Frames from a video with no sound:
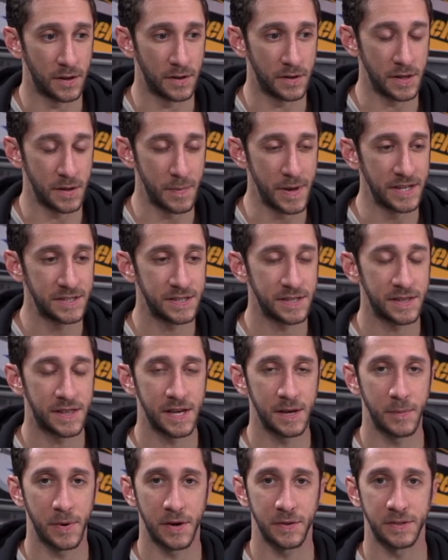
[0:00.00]
the amazing
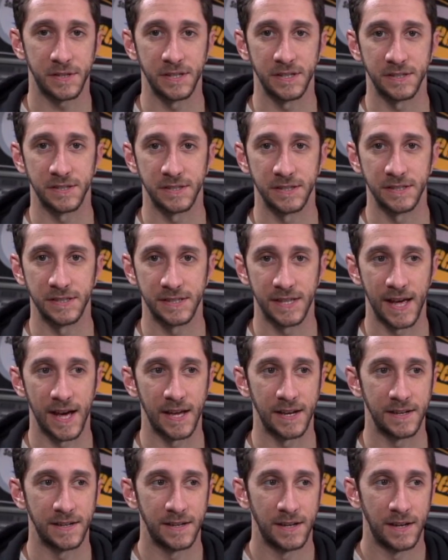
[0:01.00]
thing about this is
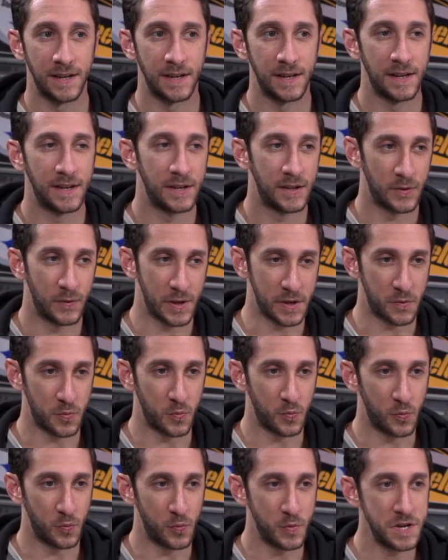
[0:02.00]
that like
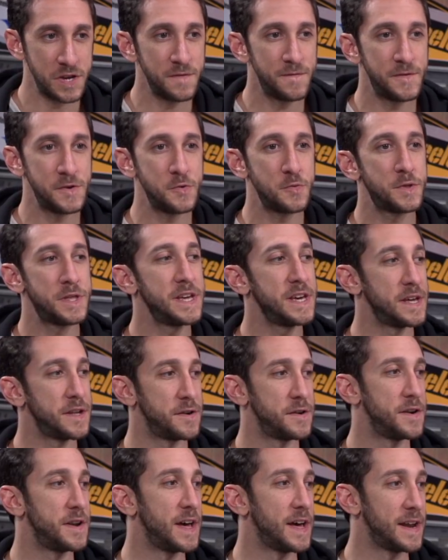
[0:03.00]
we view the
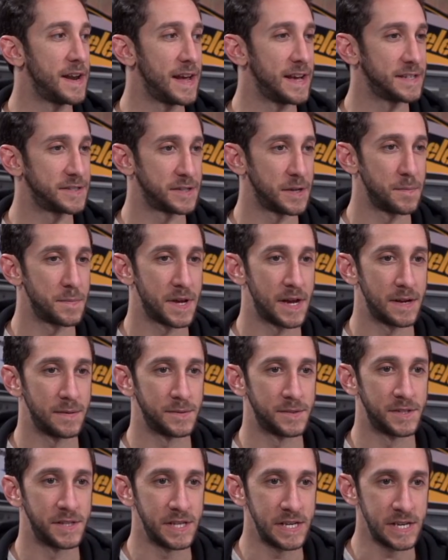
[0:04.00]
internet as
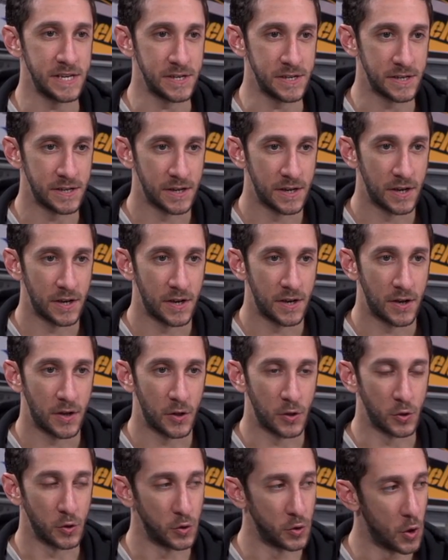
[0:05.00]
sometimes the
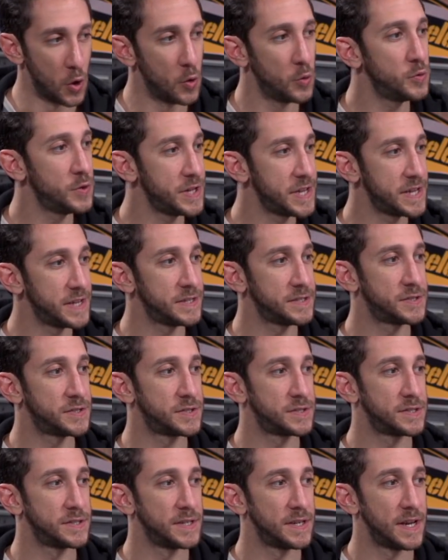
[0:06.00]

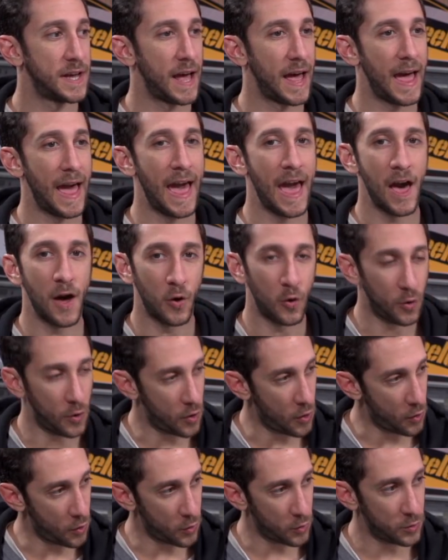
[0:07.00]
loneliest
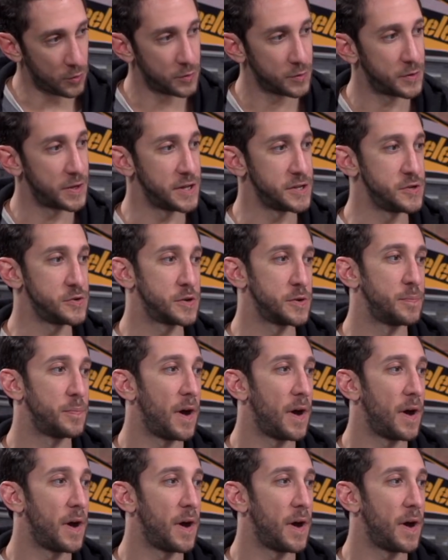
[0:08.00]
hellhole that you could